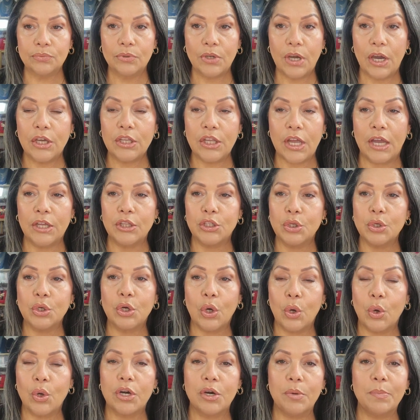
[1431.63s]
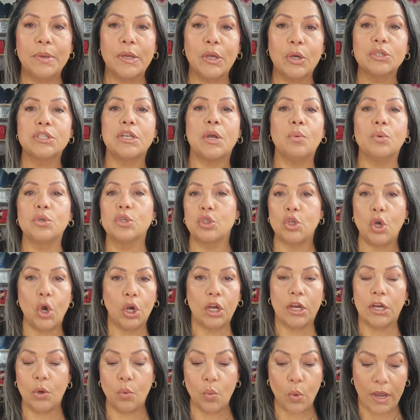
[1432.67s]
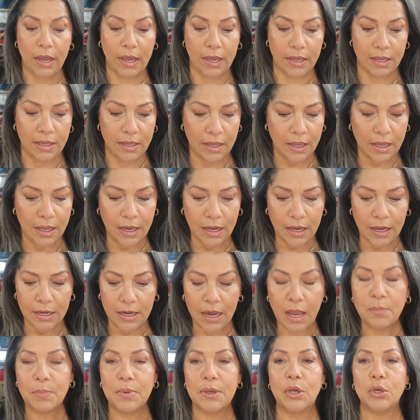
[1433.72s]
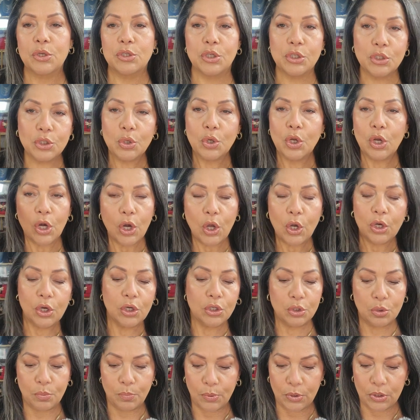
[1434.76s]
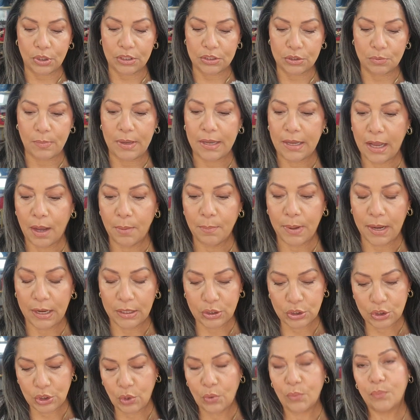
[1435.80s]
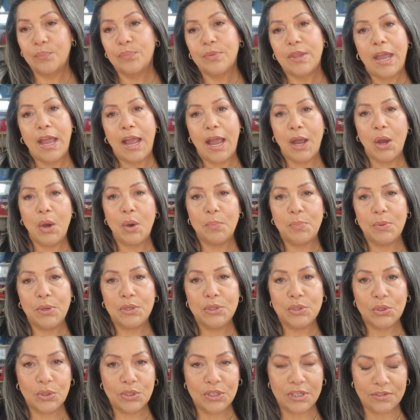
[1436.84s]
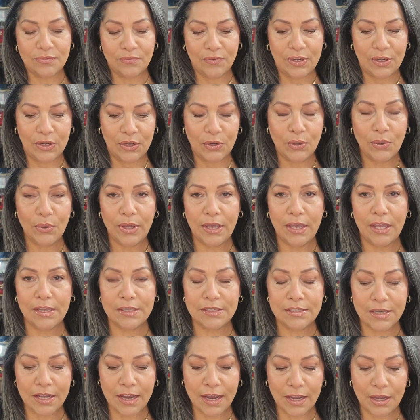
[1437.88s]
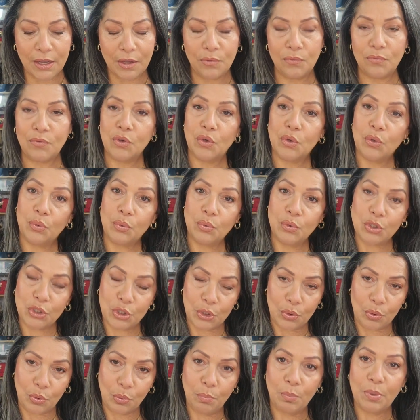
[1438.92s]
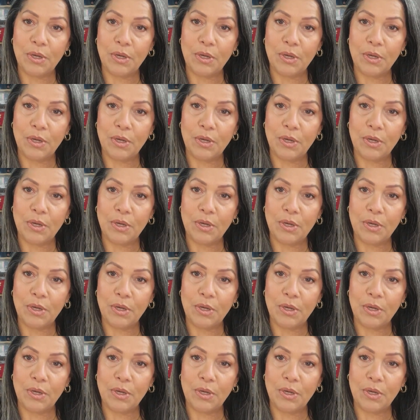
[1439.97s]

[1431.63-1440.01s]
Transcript: I took longer because I was talking away, not because it took longer to put this makeup on. So I hope you enjoyed this video, and if you do,